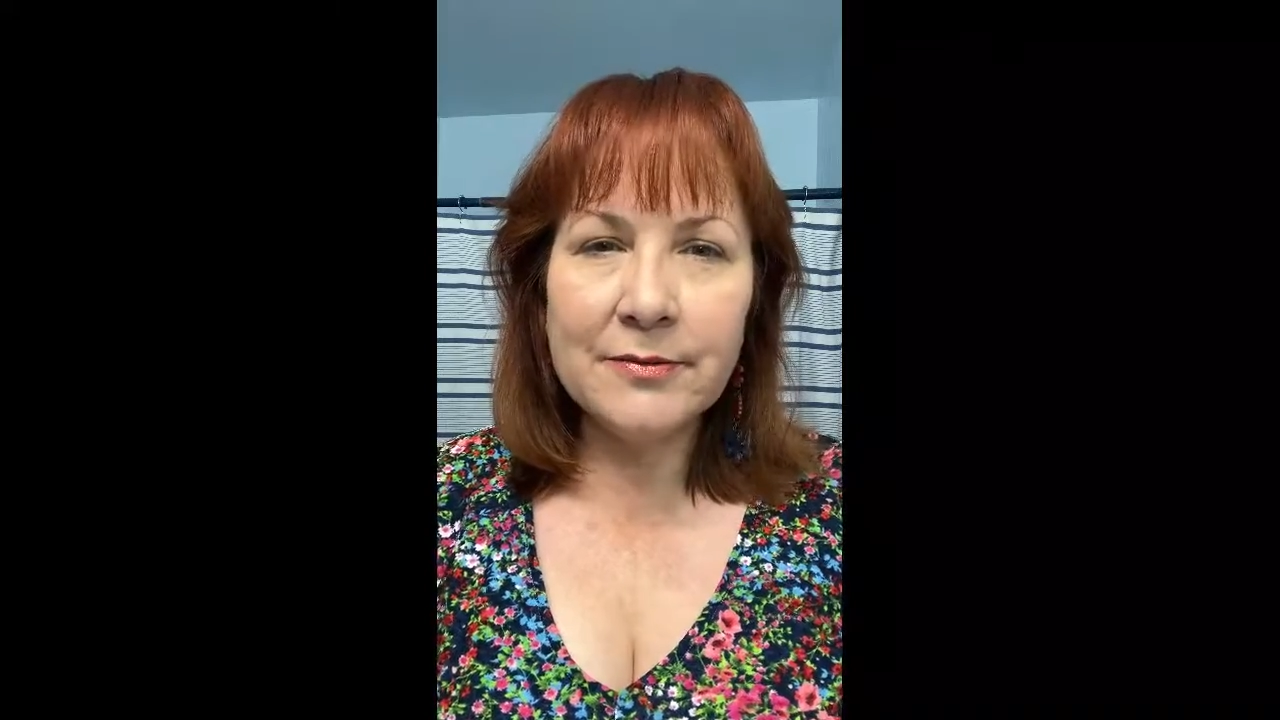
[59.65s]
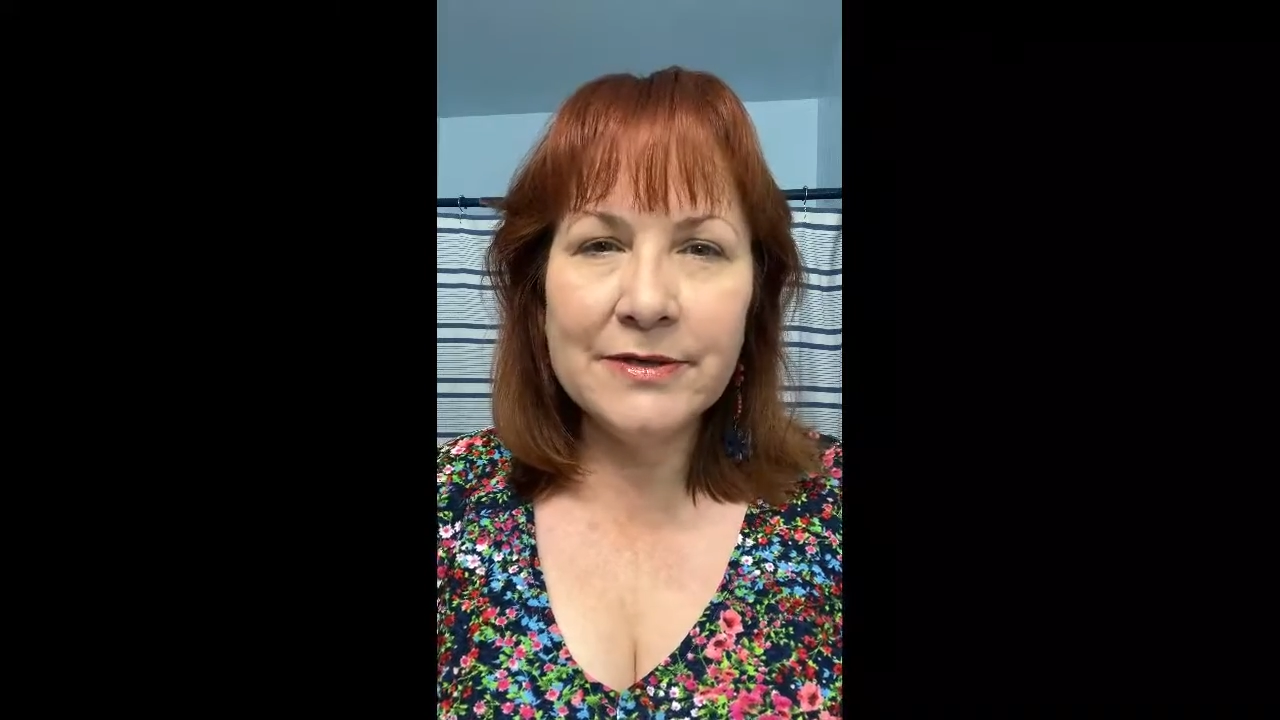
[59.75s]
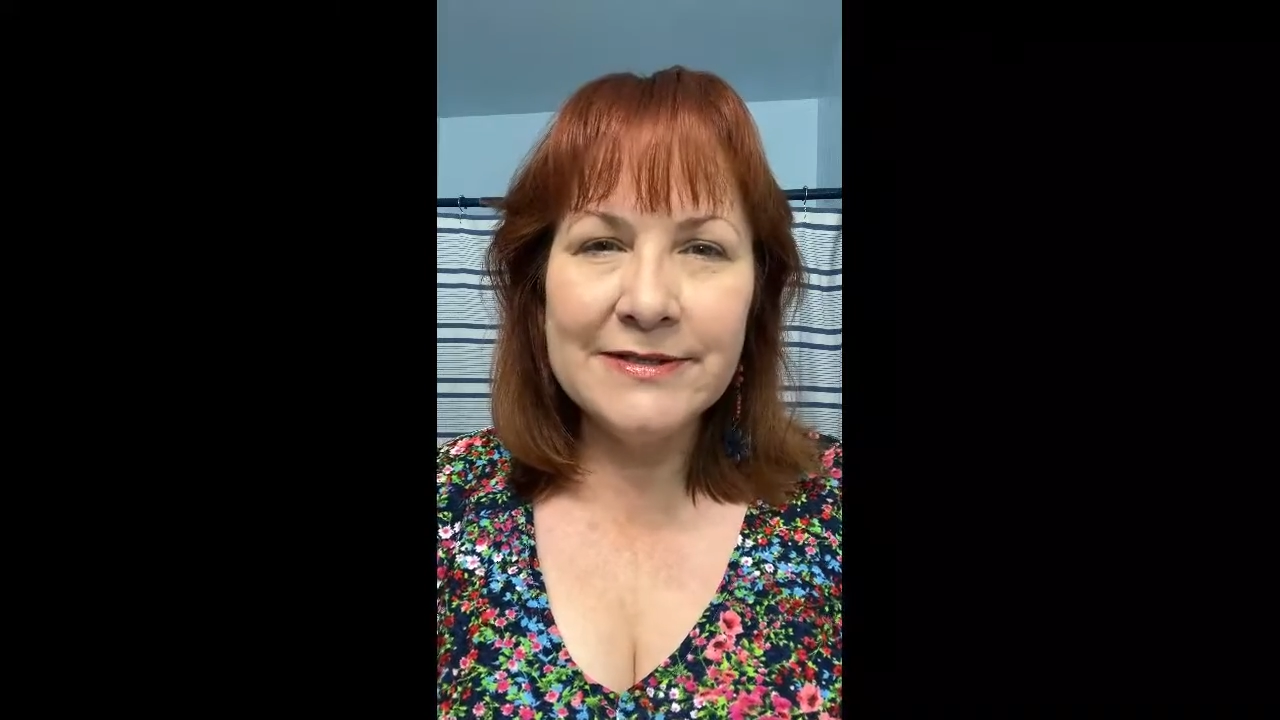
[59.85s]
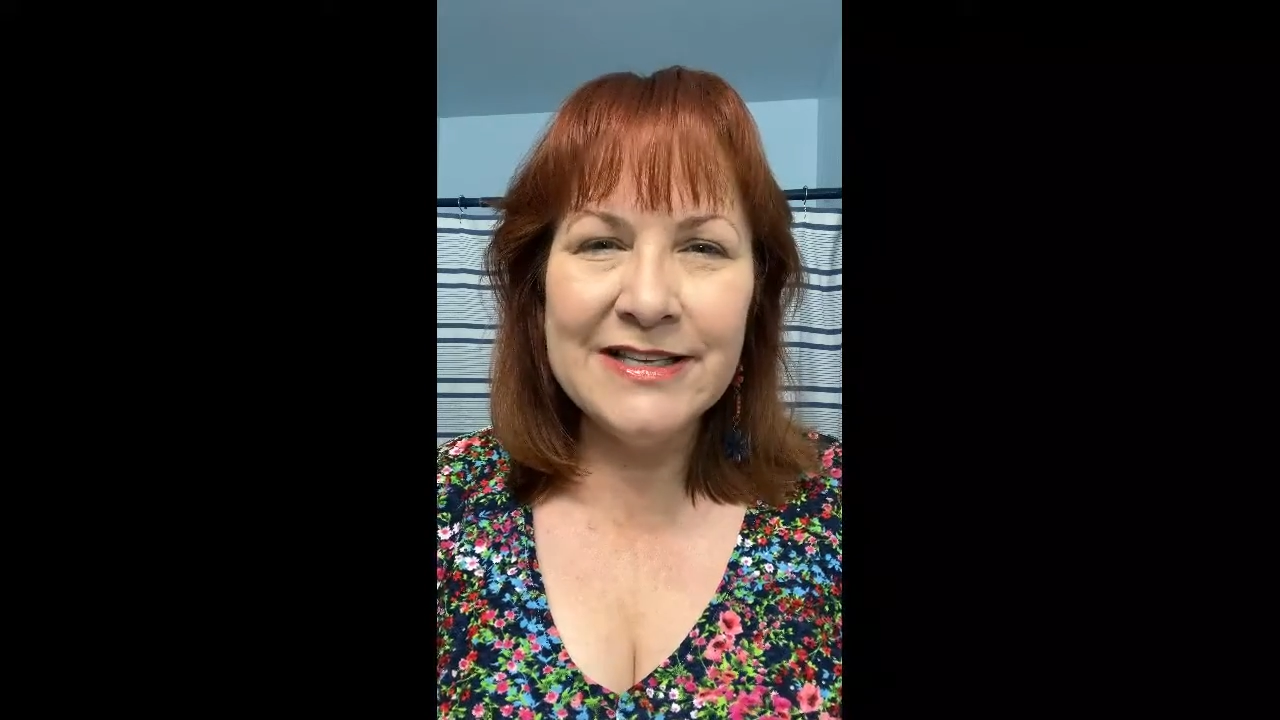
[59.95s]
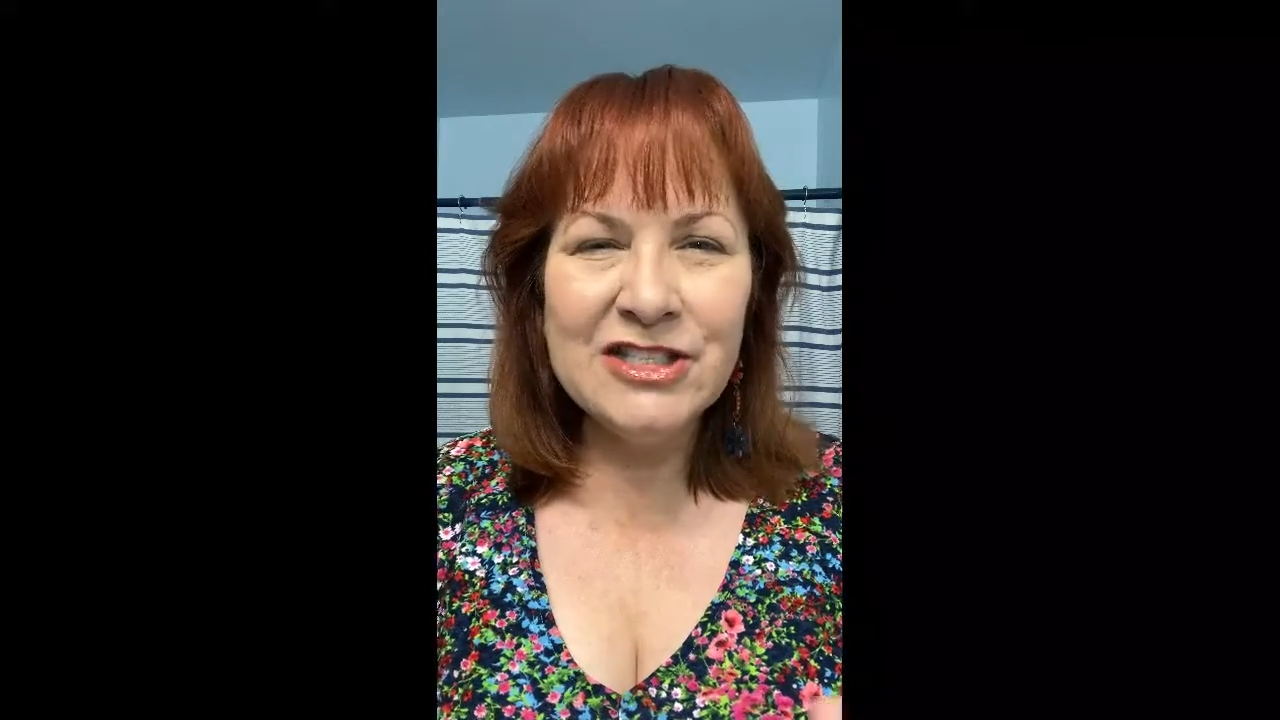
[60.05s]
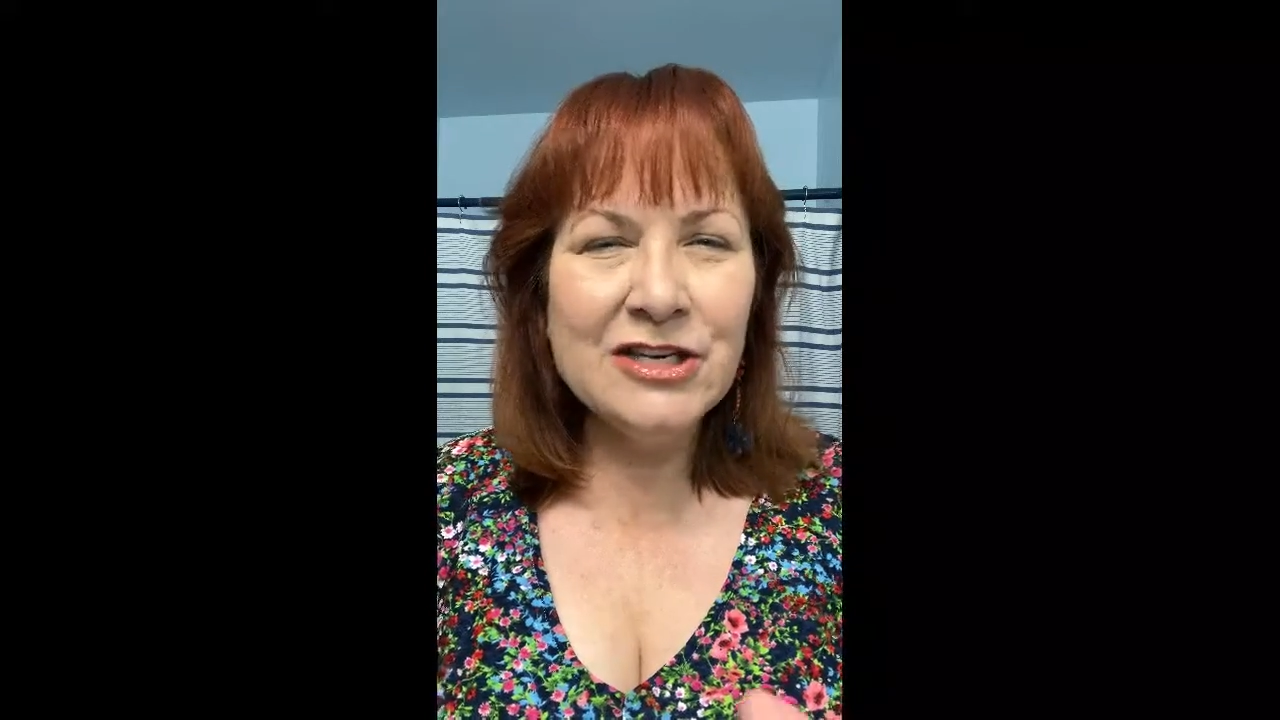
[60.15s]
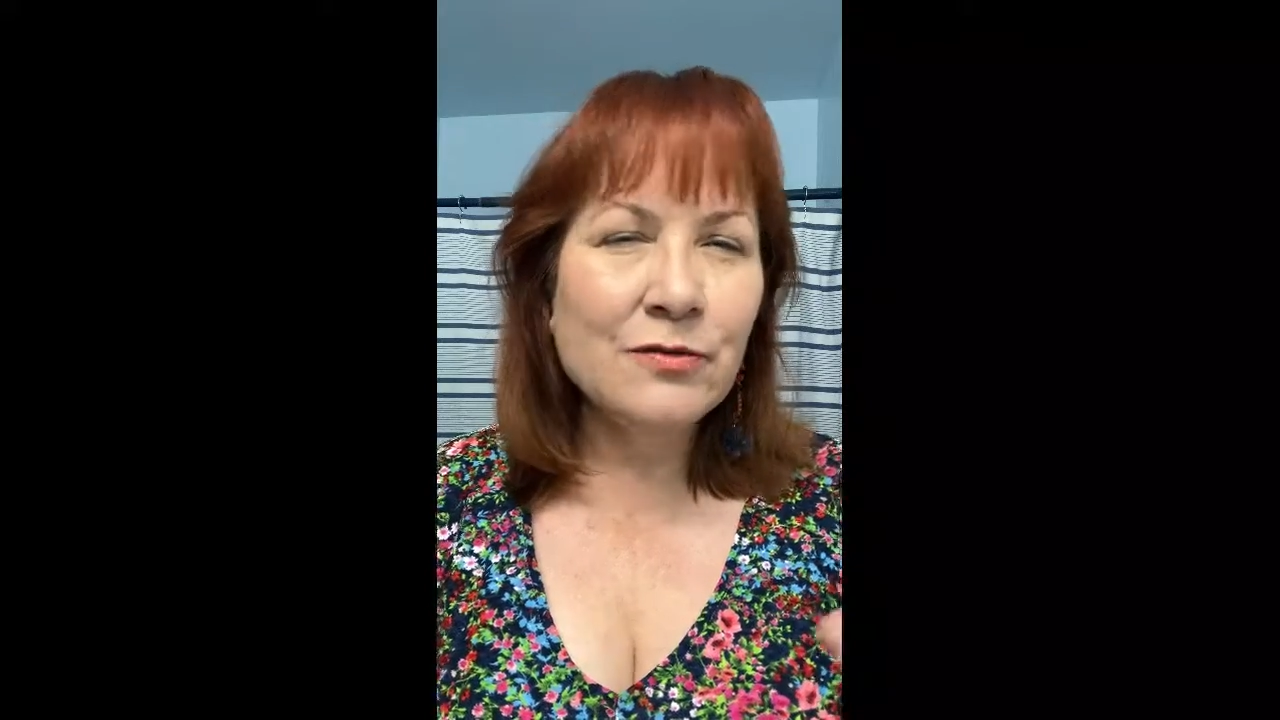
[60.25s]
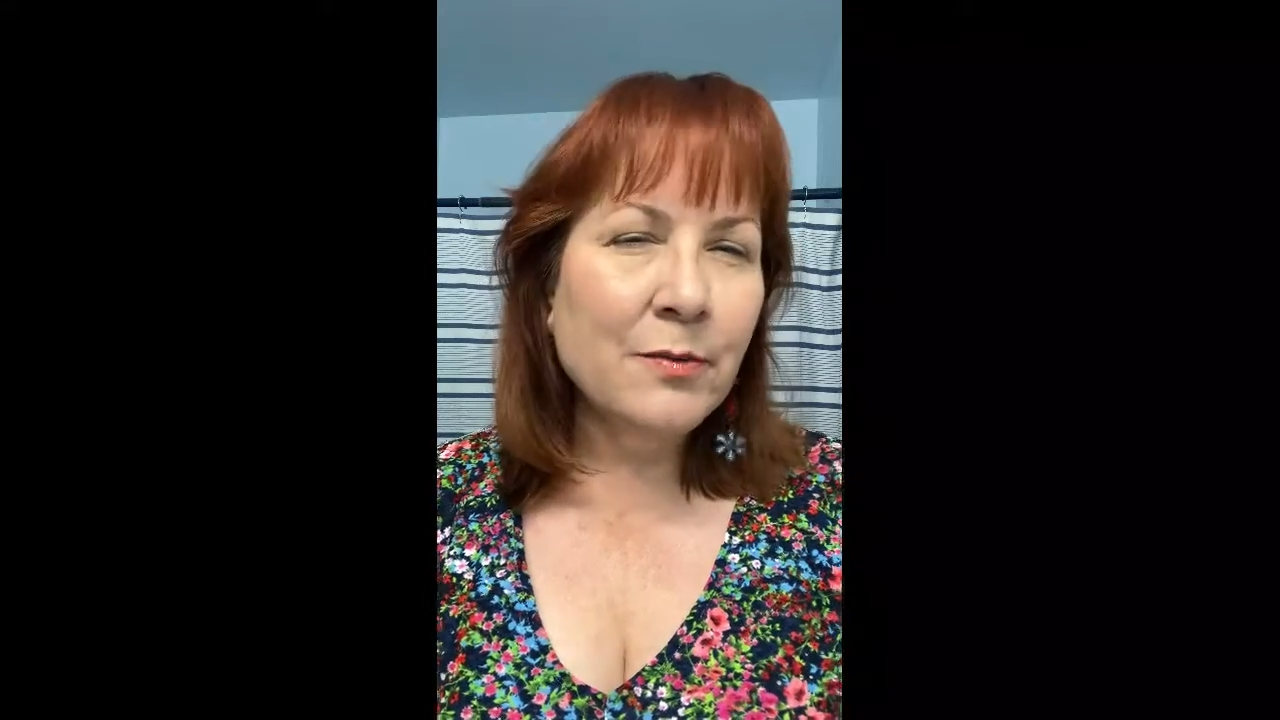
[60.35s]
because that's generally